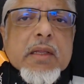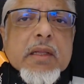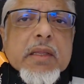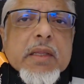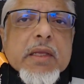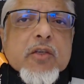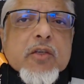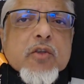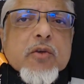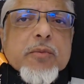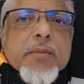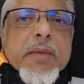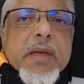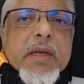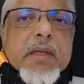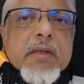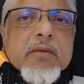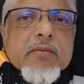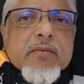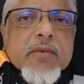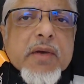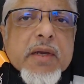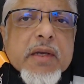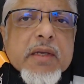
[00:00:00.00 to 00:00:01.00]
that you may
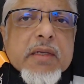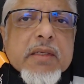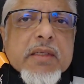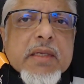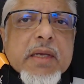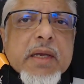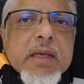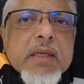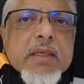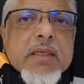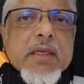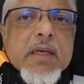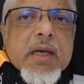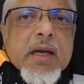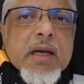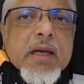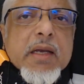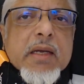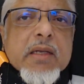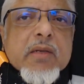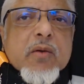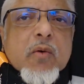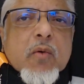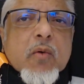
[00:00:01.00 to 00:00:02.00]
invite and
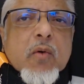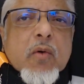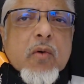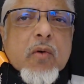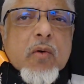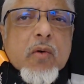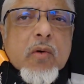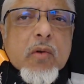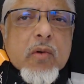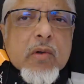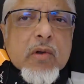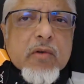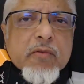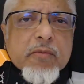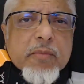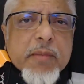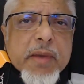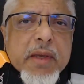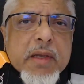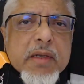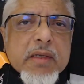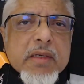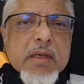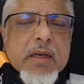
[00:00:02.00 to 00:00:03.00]
guide all of
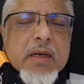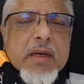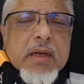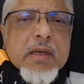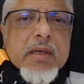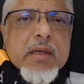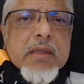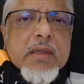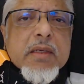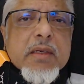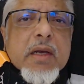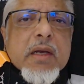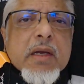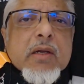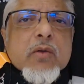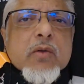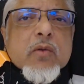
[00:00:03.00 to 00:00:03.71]
mankind